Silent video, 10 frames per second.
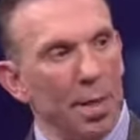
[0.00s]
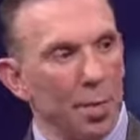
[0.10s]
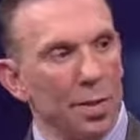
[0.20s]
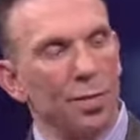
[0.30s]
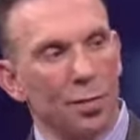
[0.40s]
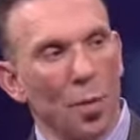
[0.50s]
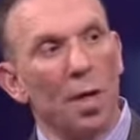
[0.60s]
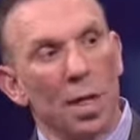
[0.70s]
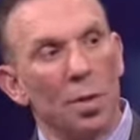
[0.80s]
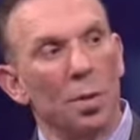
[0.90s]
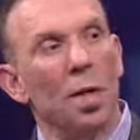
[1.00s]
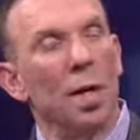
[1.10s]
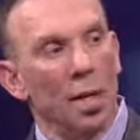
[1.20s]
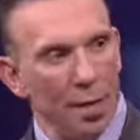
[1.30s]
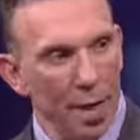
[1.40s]
rents for you.
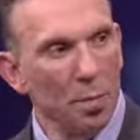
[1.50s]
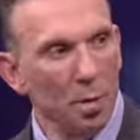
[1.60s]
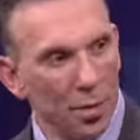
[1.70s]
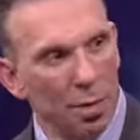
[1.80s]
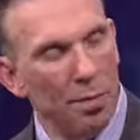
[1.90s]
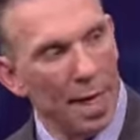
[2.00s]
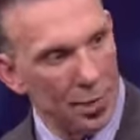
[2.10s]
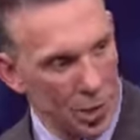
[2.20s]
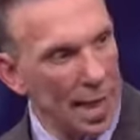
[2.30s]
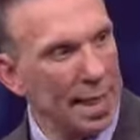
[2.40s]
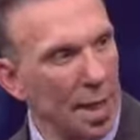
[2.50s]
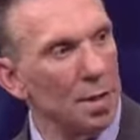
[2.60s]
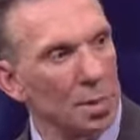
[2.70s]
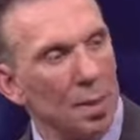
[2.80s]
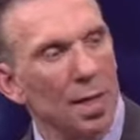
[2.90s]
They will do that checkout
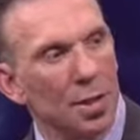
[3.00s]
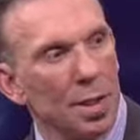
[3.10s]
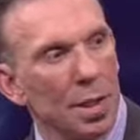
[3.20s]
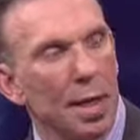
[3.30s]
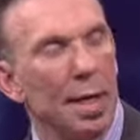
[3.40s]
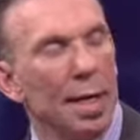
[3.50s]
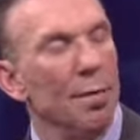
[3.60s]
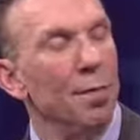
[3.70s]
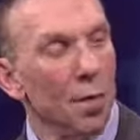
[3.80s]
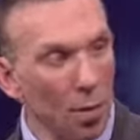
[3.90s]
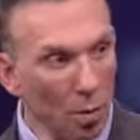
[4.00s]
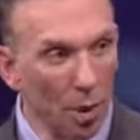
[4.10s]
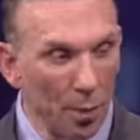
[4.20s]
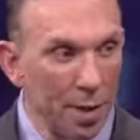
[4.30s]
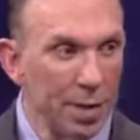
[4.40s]
inspection. If you
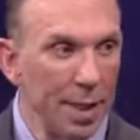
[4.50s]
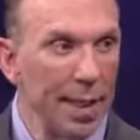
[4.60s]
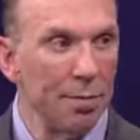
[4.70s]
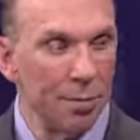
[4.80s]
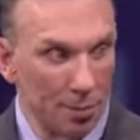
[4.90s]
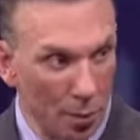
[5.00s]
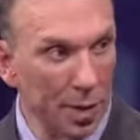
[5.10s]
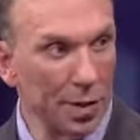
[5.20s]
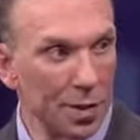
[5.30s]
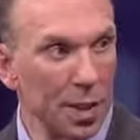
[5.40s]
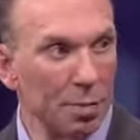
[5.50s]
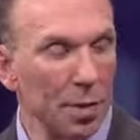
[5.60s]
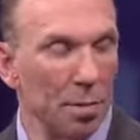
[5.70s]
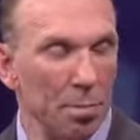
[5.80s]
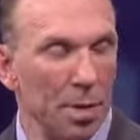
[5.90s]
are renting it for yourself,
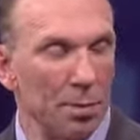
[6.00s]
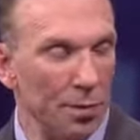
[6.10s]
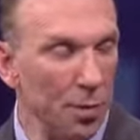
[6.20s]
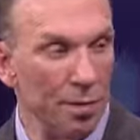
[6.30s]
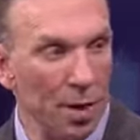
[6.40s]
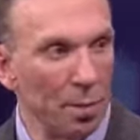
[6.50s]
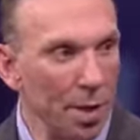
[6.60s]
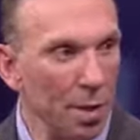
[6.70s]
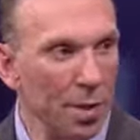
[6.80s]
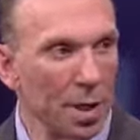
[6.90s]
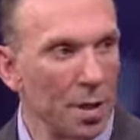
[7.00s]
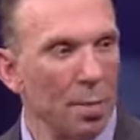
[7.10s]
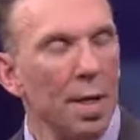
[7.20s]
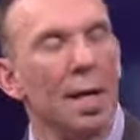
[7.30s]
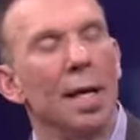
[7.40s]
you know, through
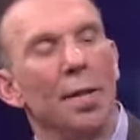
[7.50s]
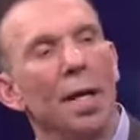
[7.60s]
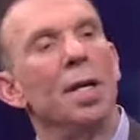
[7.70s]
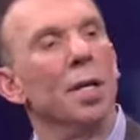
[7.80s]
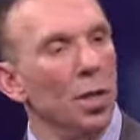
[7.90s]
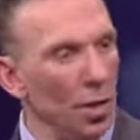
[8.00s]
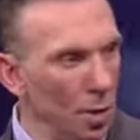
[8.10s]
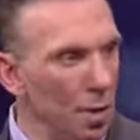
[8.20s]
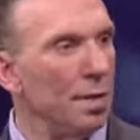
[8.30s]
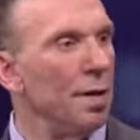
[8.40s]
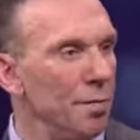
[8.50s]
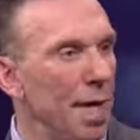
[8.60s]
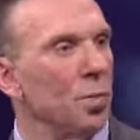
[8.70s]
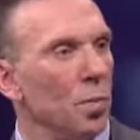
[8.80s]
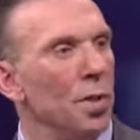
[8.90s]
vrbo.com, mm -hmm. then you, in
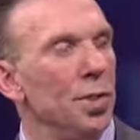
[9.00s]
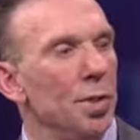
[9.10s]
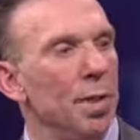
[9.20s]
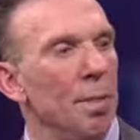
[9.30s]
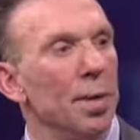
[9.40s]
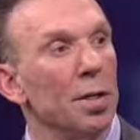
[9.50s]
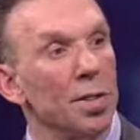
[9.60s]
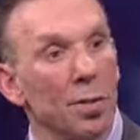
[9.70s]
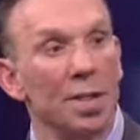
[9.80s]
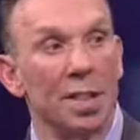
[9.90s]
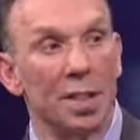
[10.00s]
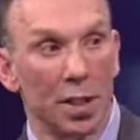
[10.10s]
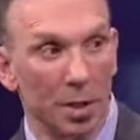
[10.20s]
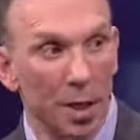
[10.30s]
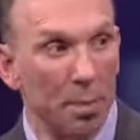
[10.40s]
fact, would do that because there is a
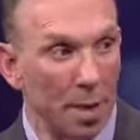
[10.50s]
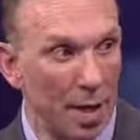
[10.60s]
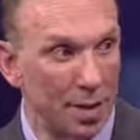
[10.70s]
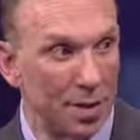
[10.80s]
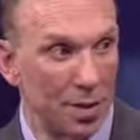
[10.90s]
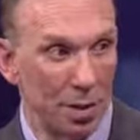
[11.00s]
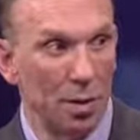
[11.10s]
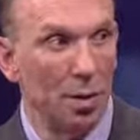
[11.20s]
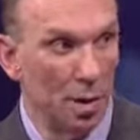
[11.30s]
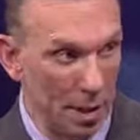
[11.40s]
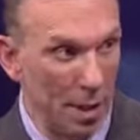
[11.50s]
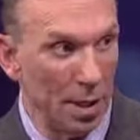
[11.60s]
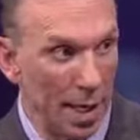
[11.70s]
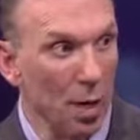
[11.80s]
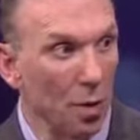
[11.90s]
security deposit still
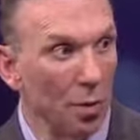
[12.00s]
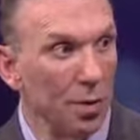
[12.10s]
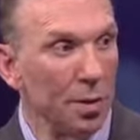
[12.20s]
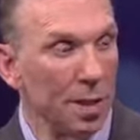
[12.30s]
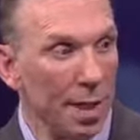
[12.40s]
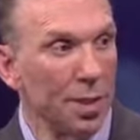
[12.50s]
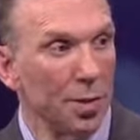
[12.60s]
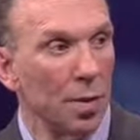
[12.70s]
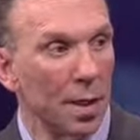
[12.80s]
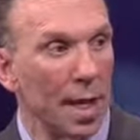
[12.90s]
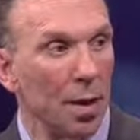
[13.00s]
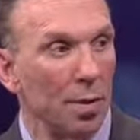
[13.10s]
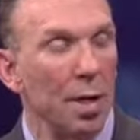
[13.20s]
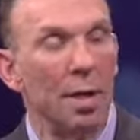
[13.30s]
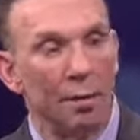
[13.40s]
held in the escrow
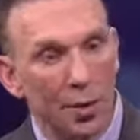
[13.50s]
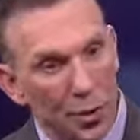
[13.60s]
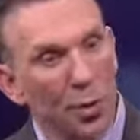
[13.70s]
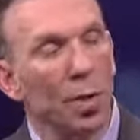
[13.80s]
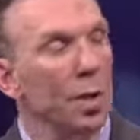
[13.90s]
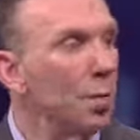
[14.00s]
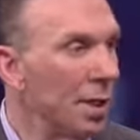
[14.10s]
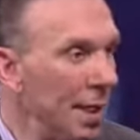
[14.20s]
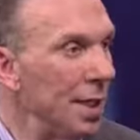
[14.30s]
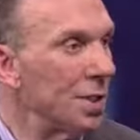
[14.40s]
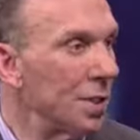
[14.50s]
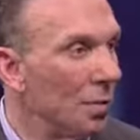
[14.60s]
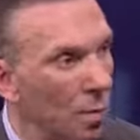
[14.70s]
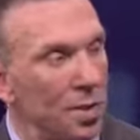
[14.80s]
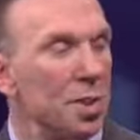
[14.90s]
account that you're going to release
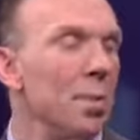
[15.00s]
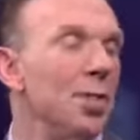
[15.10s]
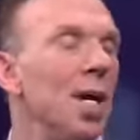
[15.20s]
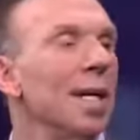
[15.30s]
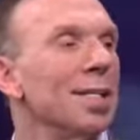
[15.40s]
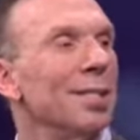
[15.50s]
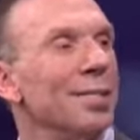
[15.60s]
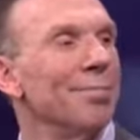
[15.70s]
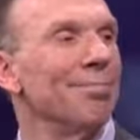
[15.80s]
once it's been checked. Right.